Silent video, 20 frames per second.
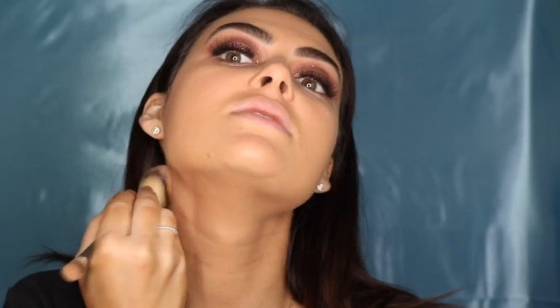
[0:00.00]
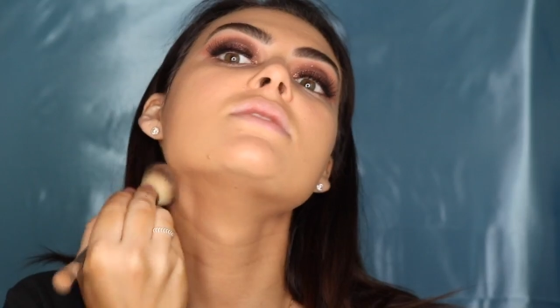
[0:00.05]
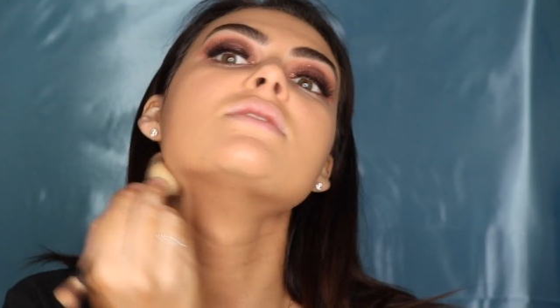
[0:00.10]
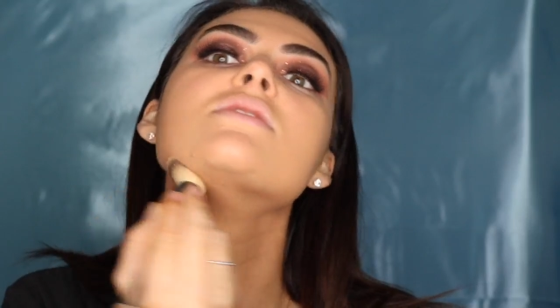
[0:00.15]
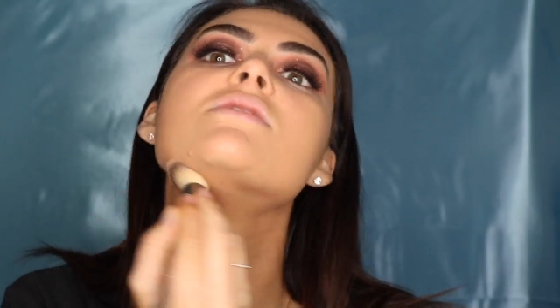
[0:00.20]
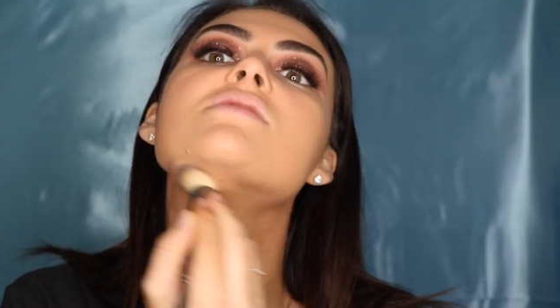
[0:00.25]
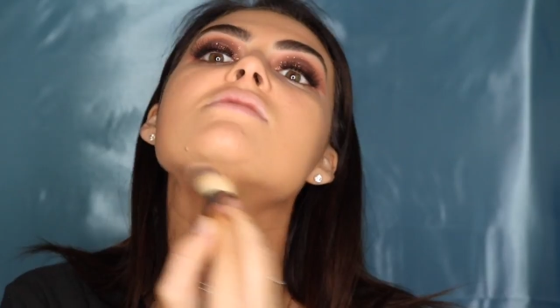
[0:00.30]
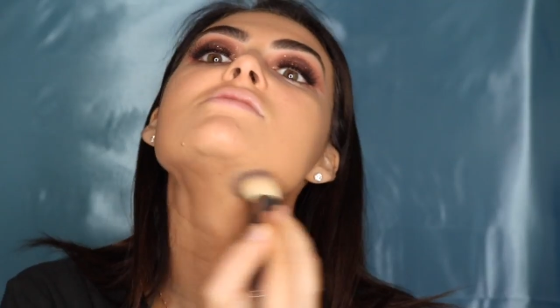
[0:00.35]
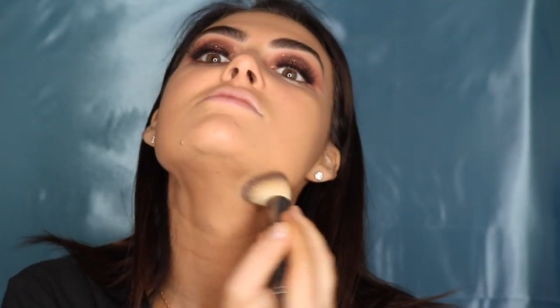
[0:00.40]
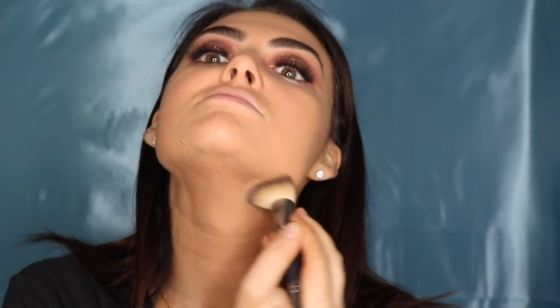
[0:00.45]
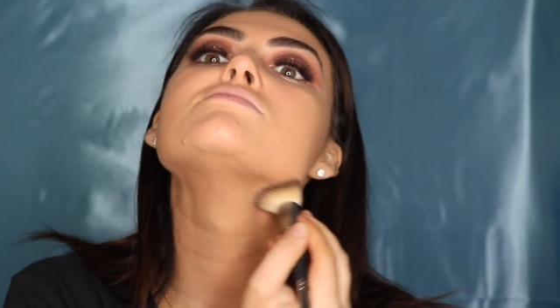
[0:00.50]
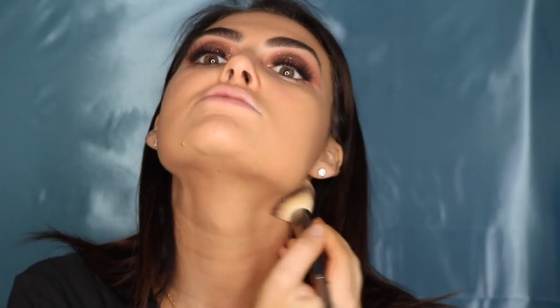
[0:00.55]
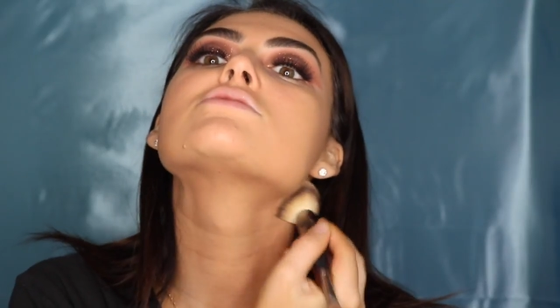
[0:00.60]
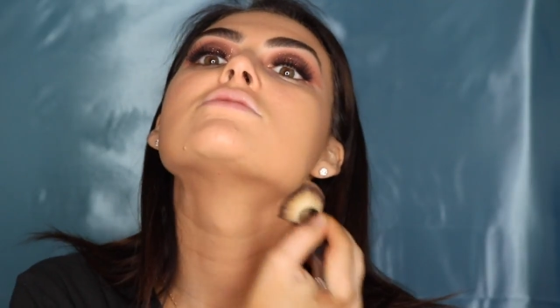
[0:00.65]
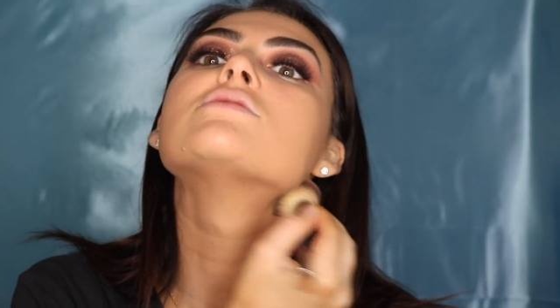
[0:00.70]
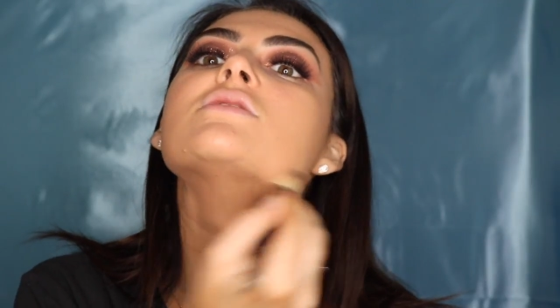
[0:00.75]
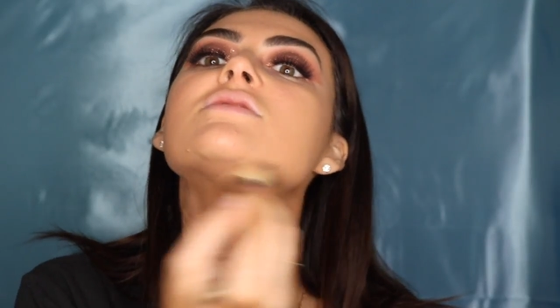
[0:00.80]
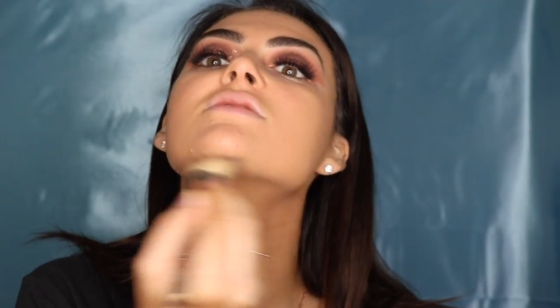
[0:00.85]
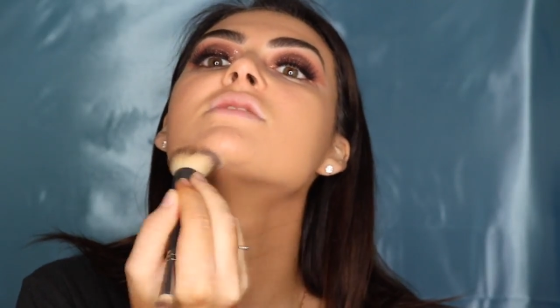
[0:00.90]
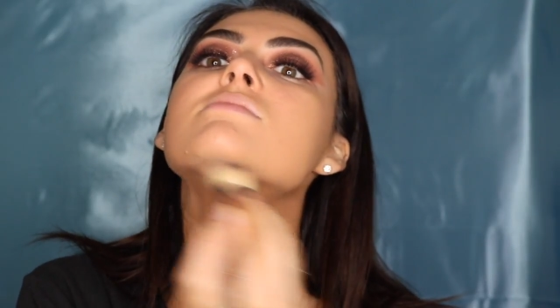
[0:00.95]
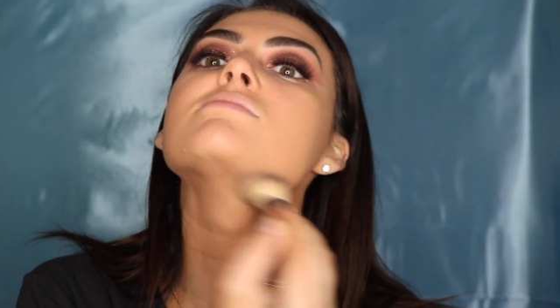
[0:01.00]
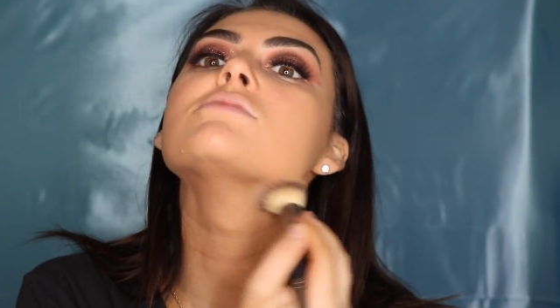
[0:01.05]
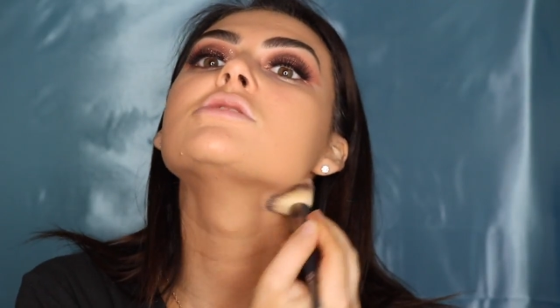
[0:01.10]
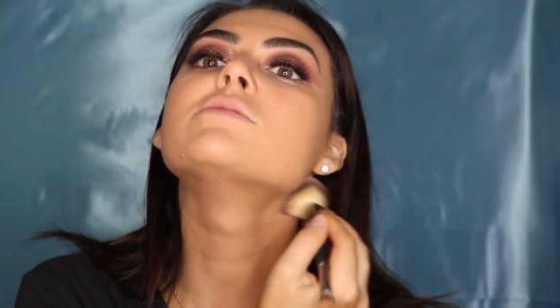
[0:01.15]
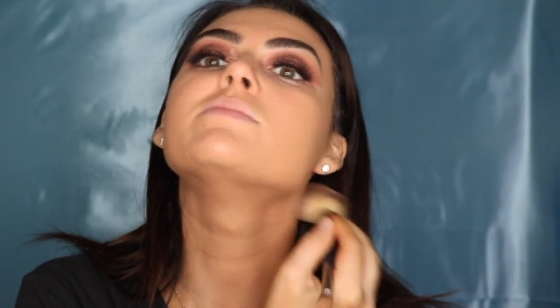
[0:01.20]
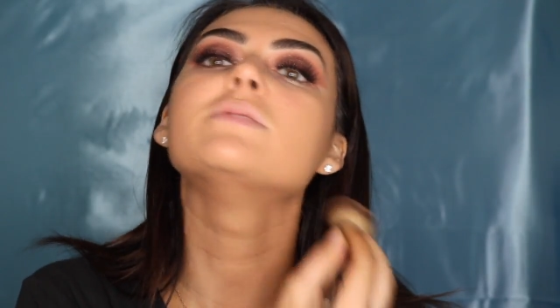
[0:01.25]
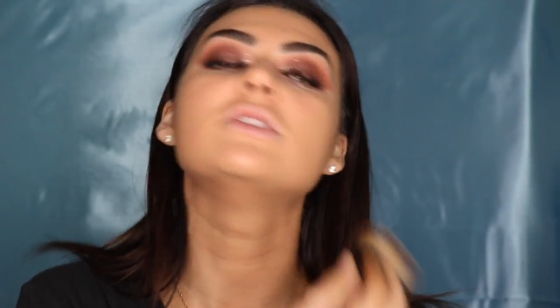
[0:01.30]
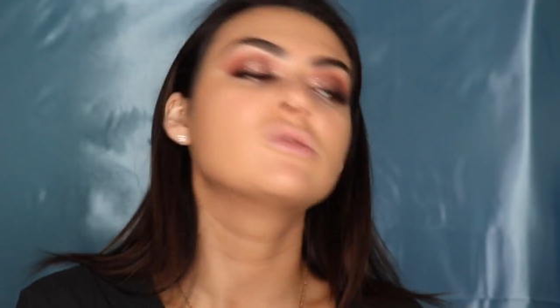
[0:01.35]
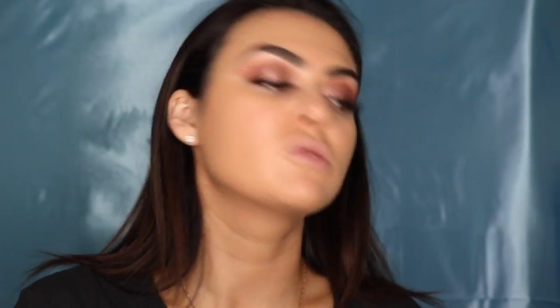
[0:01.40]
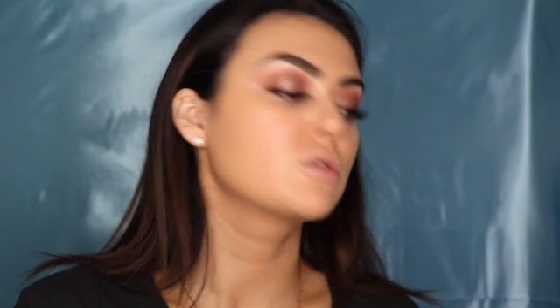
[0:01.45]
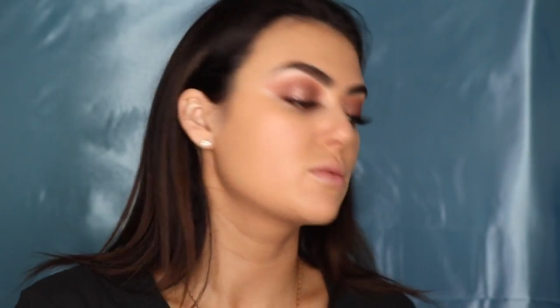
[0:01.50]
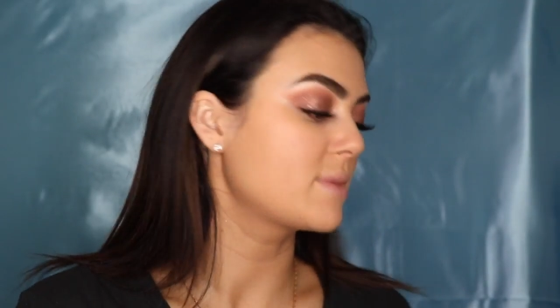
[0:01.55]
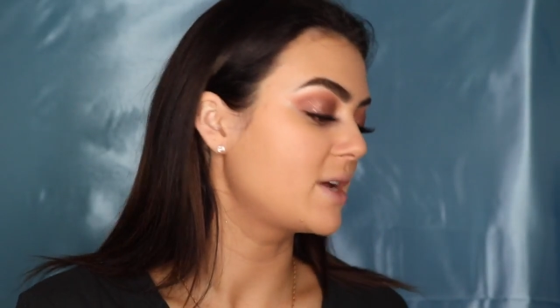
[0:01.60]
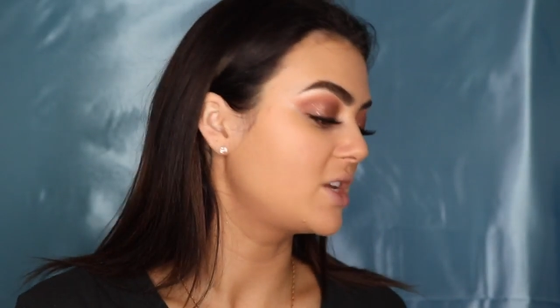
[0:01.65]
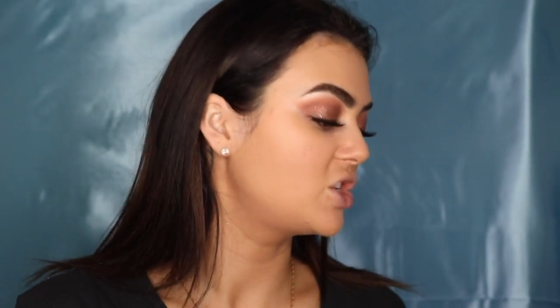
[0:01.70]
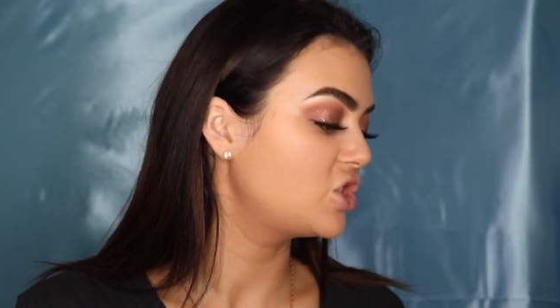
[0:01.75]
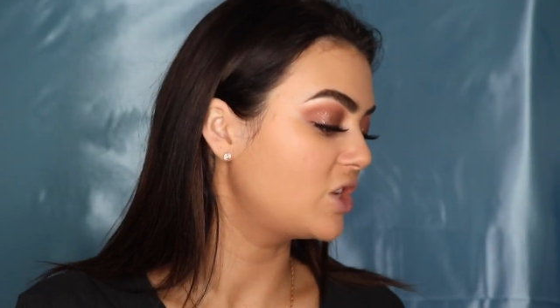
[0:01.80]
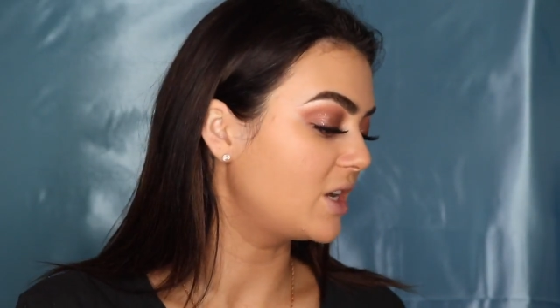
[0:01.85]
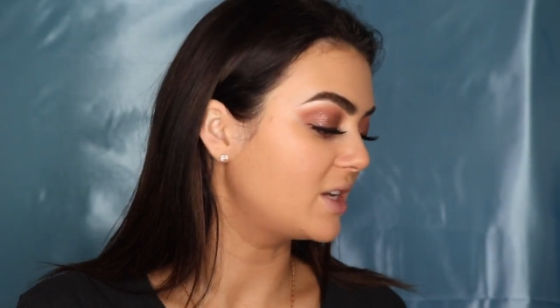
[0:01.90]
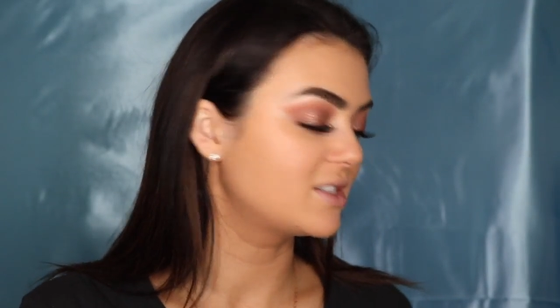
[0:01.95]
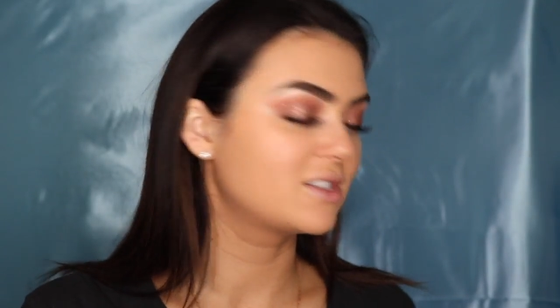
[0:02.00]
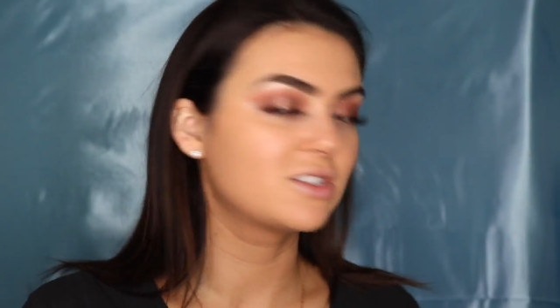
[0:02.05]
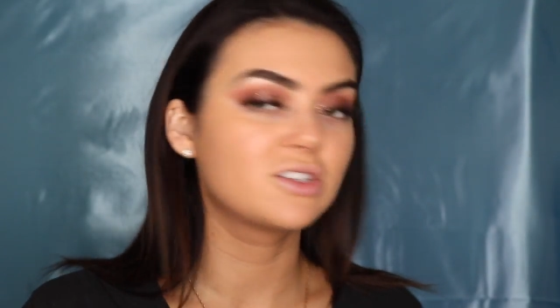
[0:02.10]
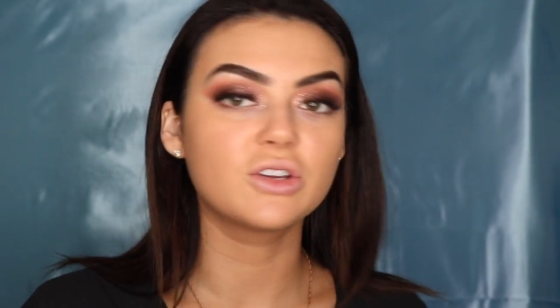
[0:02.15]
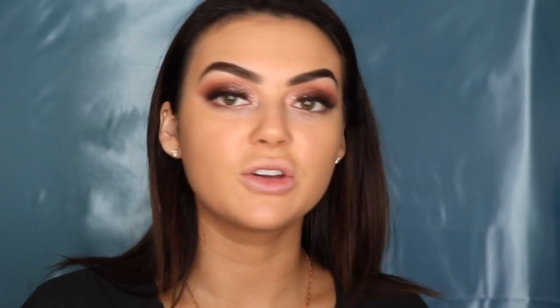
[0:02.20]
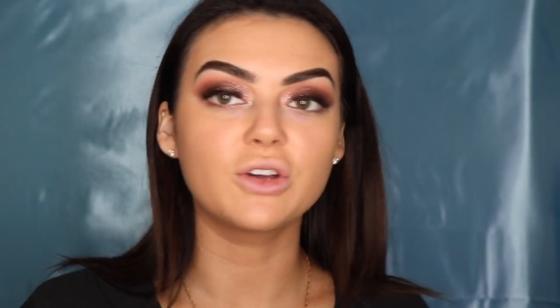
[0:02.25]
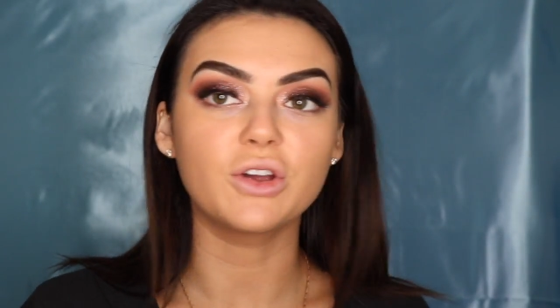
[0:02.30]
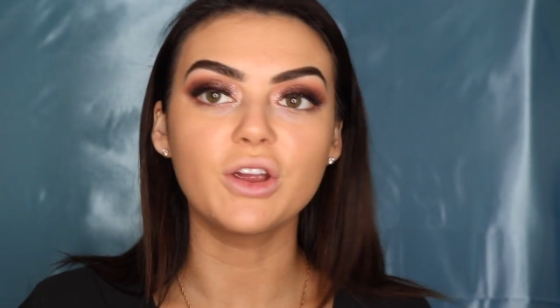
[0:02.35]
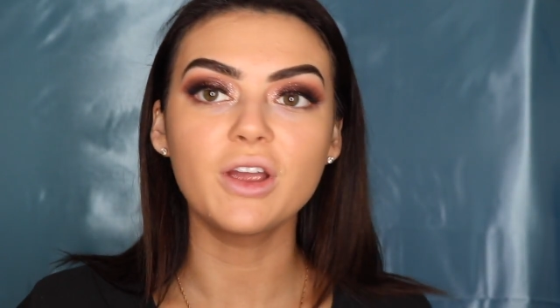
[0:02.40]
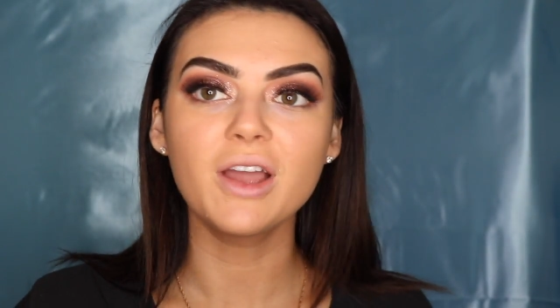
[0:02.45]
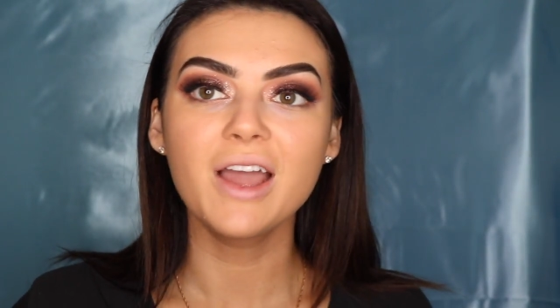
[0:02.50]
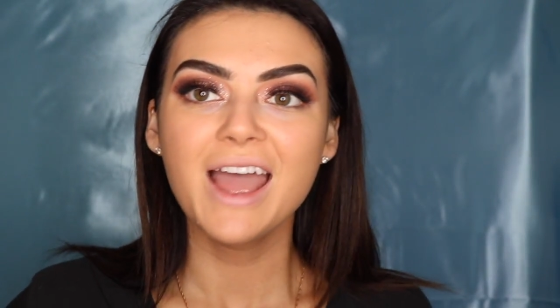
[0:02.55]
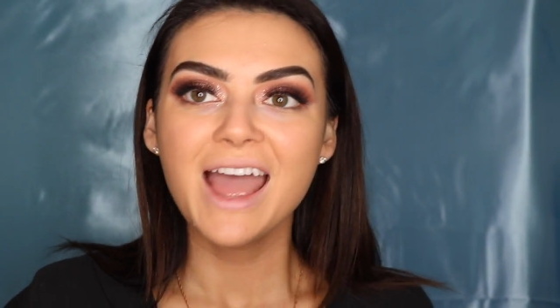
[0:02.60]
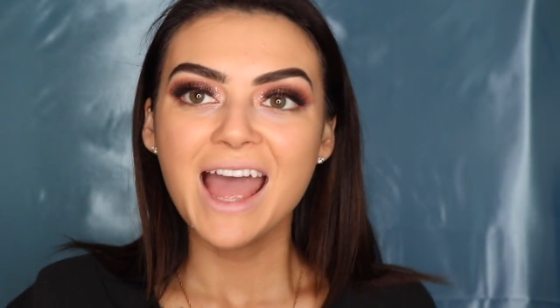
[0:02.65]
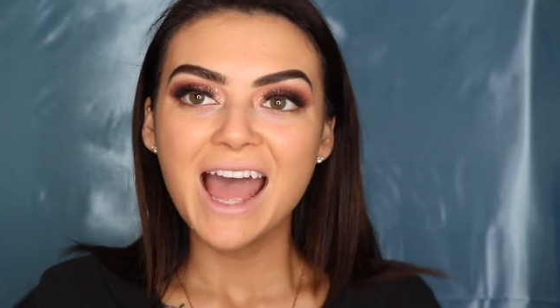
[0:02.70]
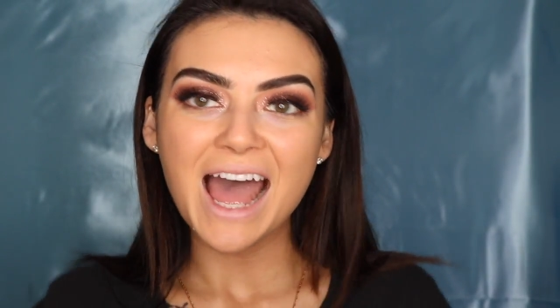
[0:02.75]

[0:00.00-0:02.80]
And because I'm gonna be doing my chest too,